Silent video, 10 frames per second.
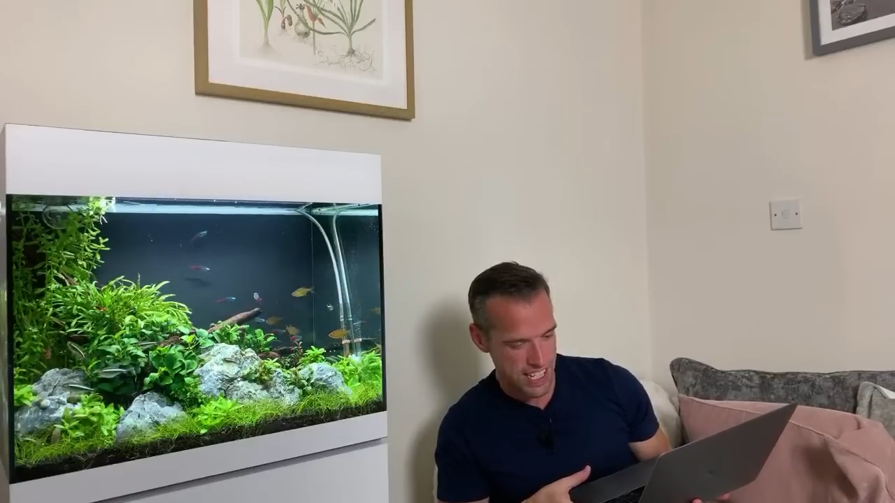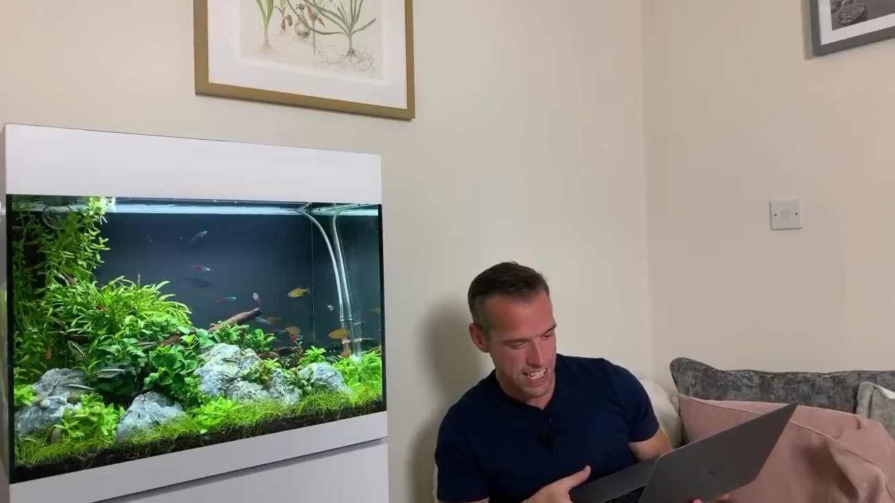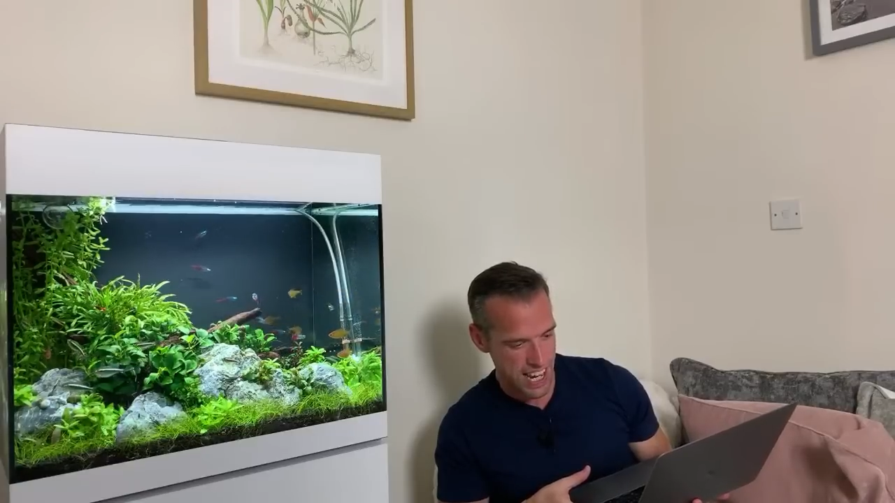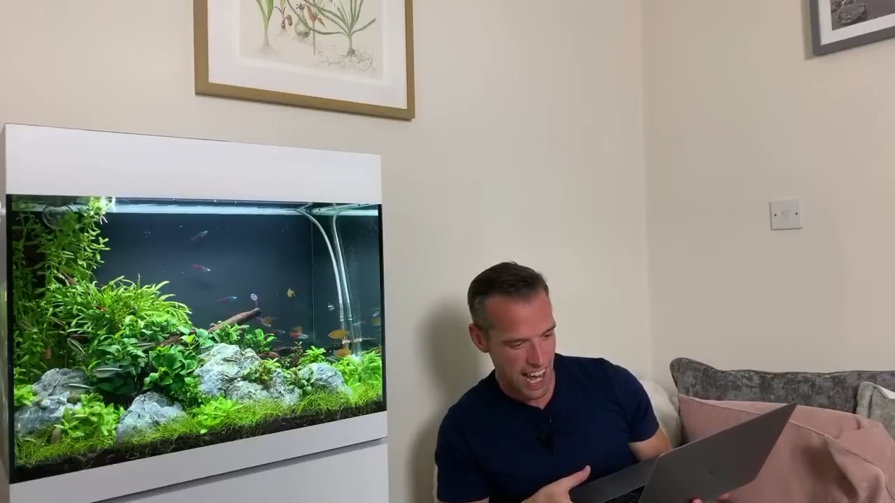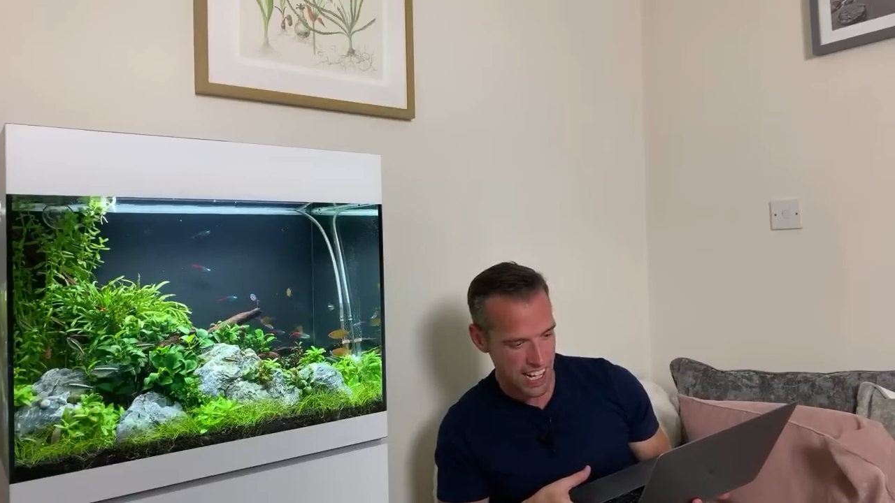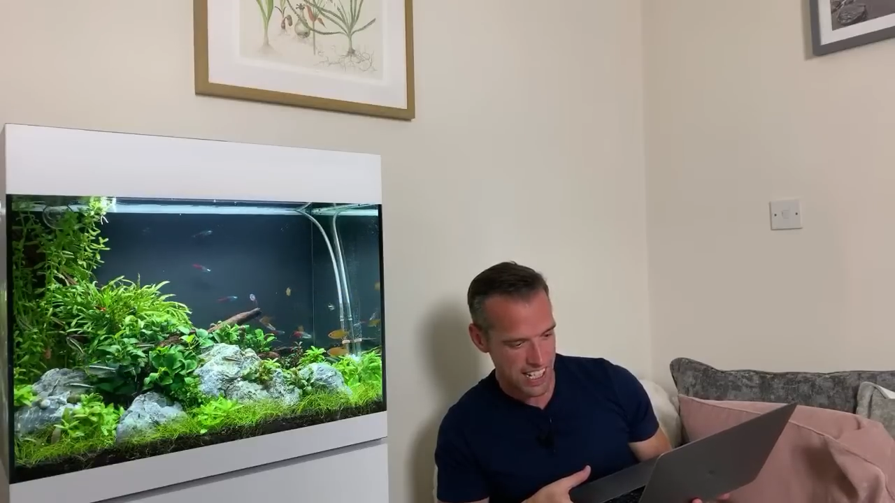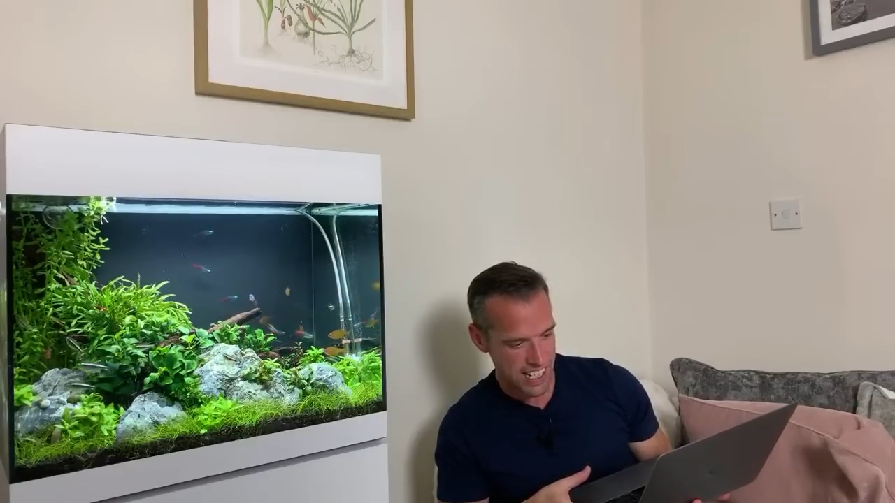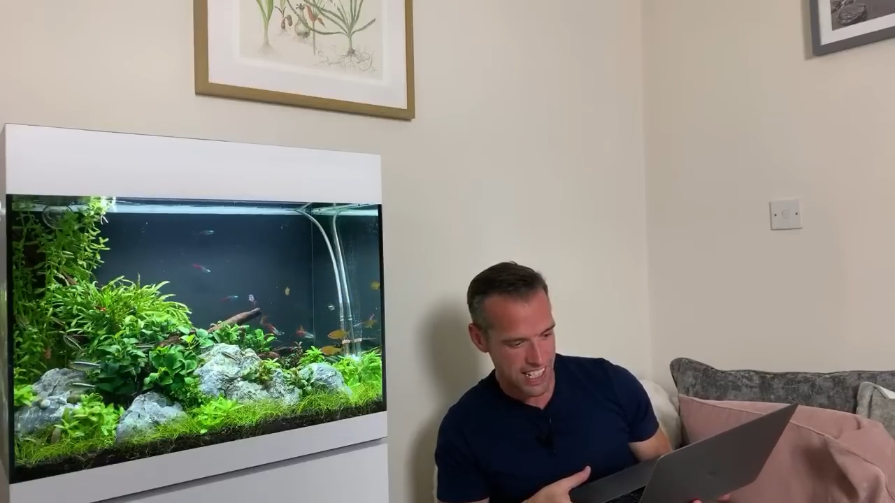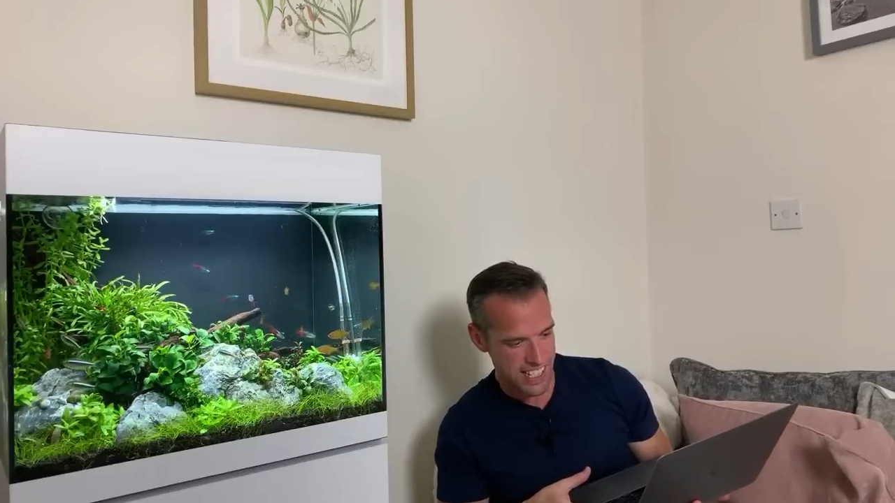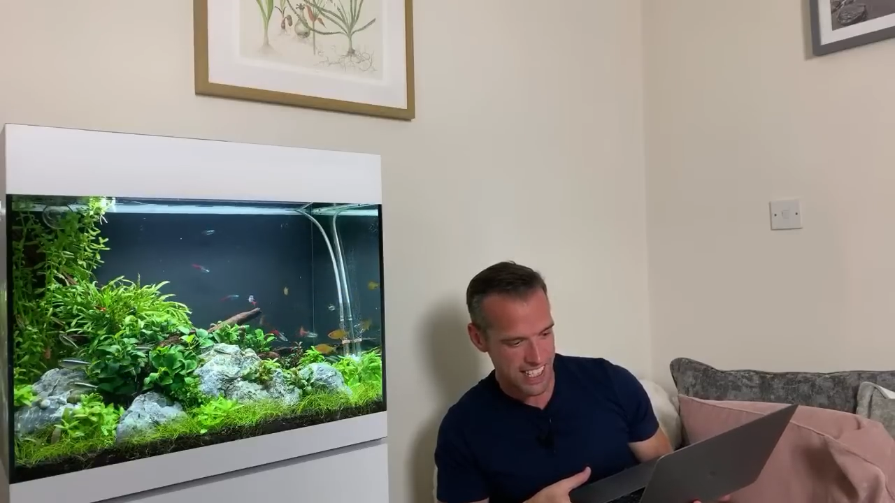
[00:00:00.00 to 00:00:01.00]
Dat
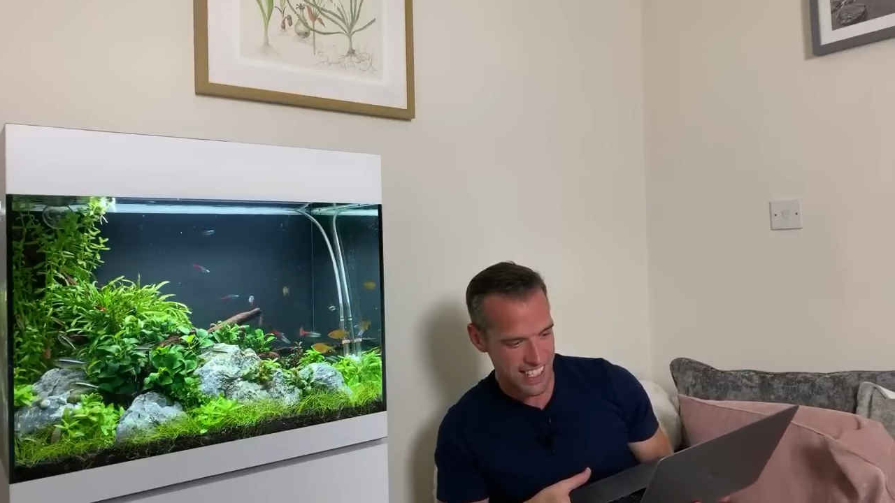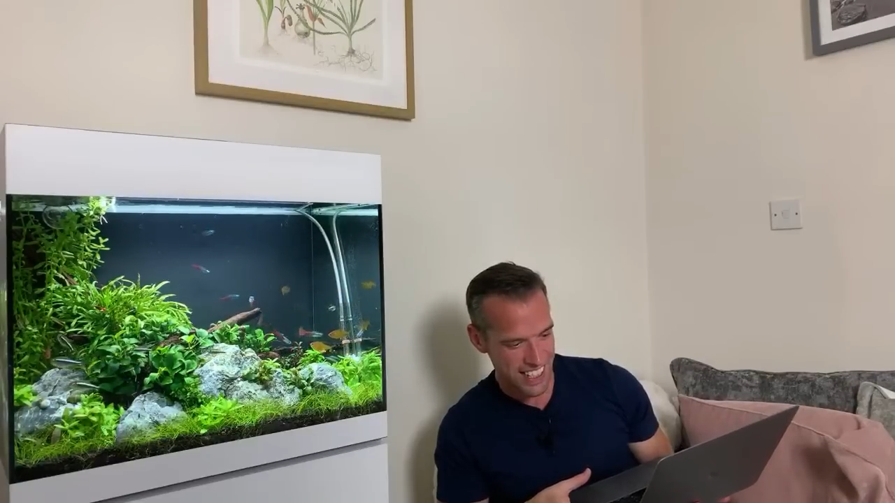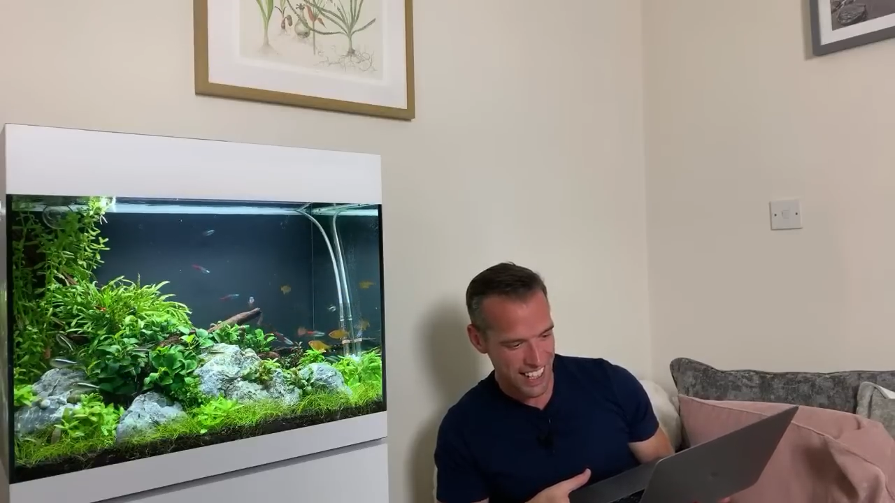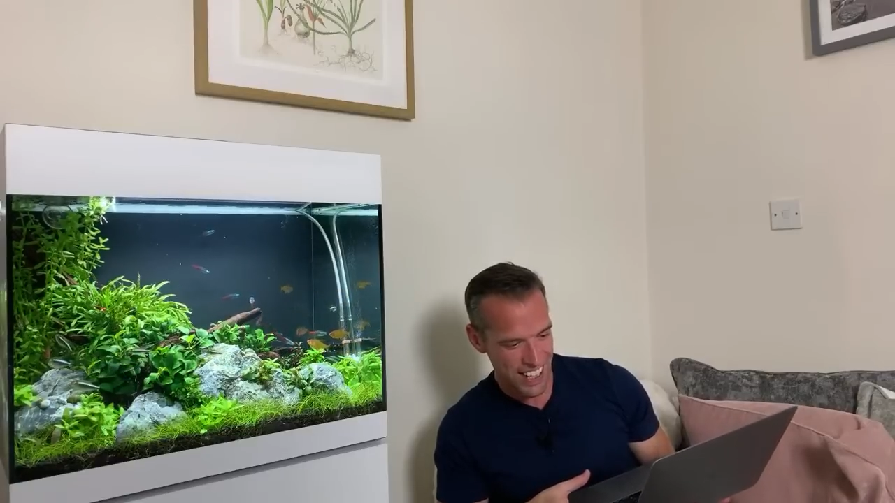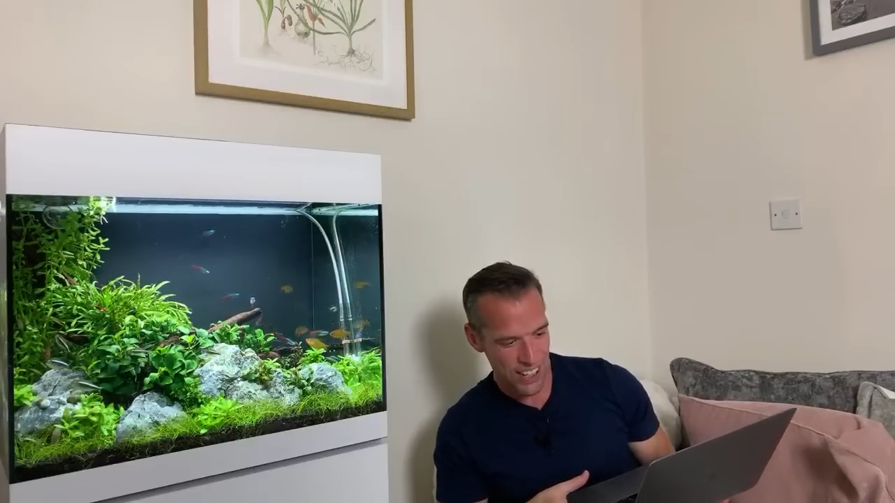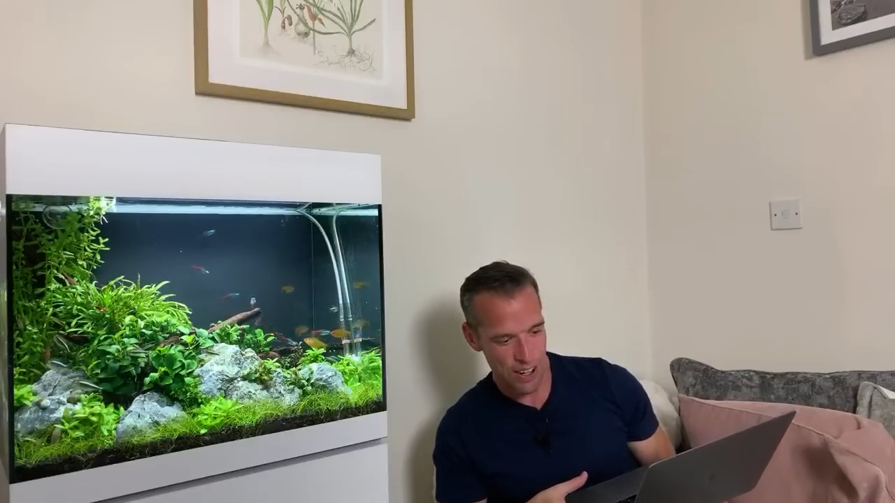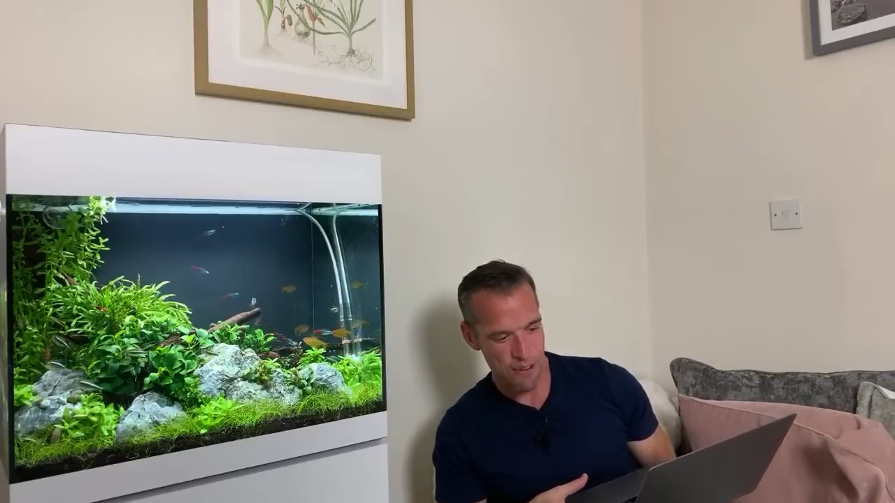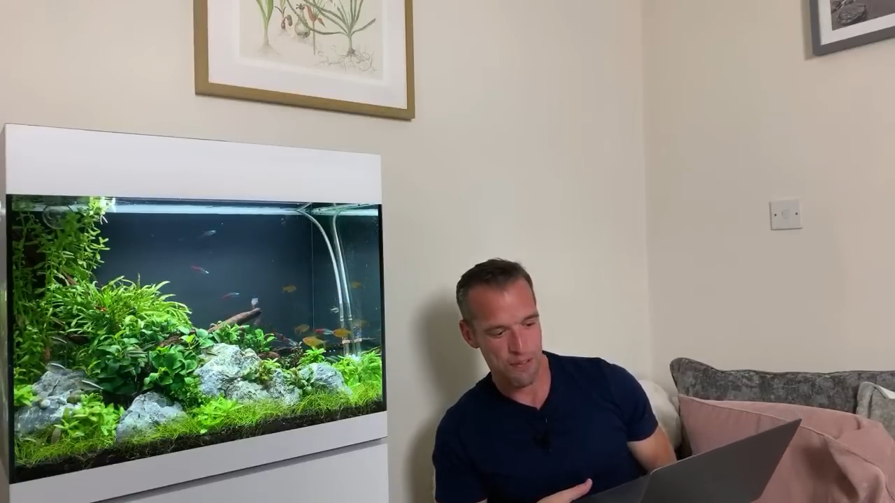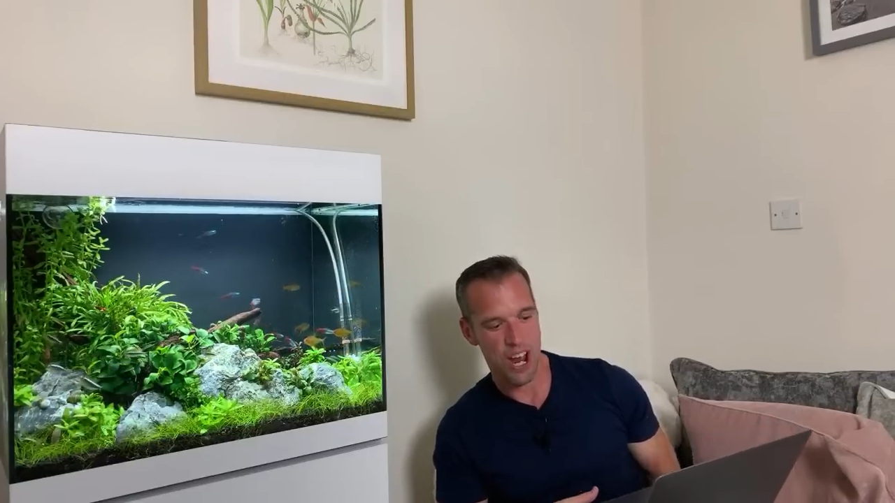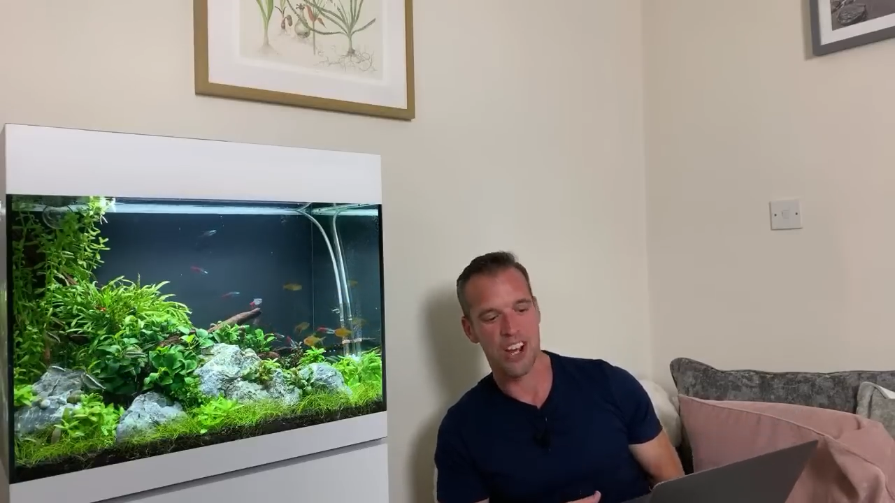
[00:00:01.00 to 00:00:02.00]

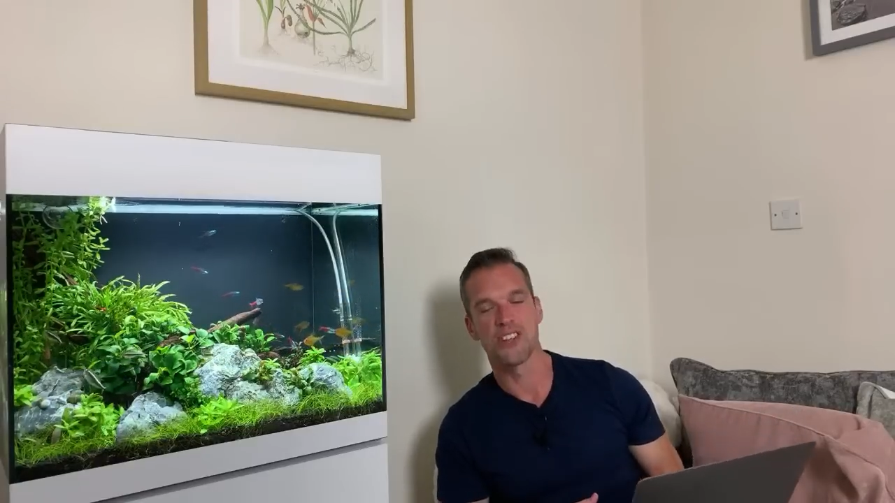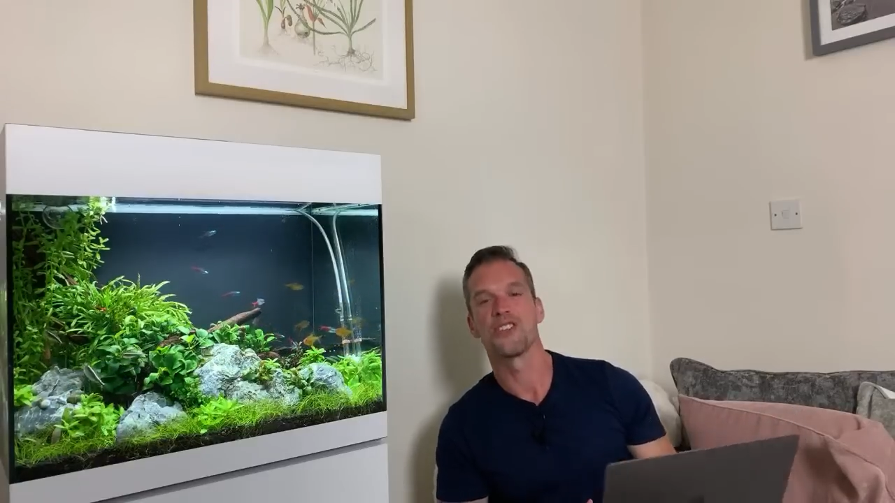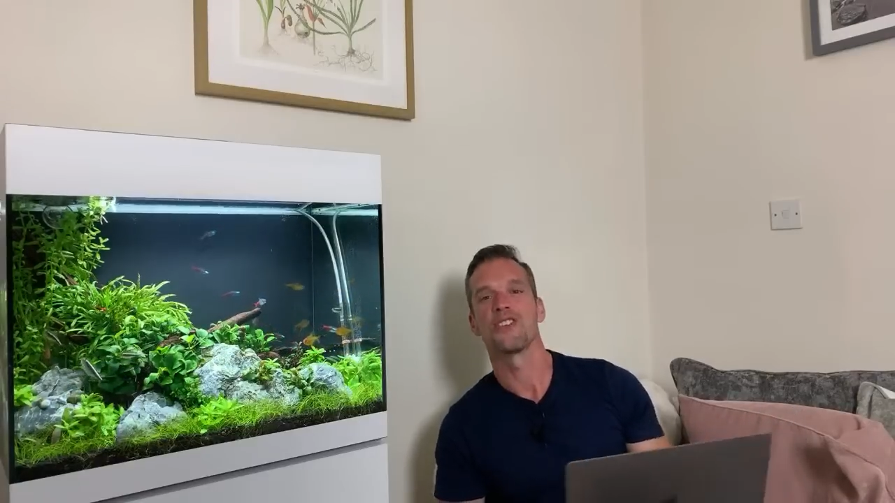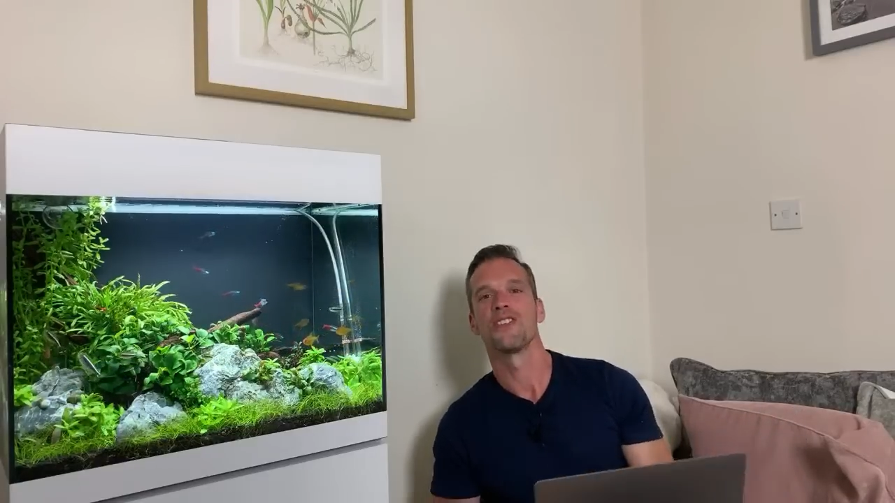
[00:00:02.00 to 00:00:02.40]
Leviage.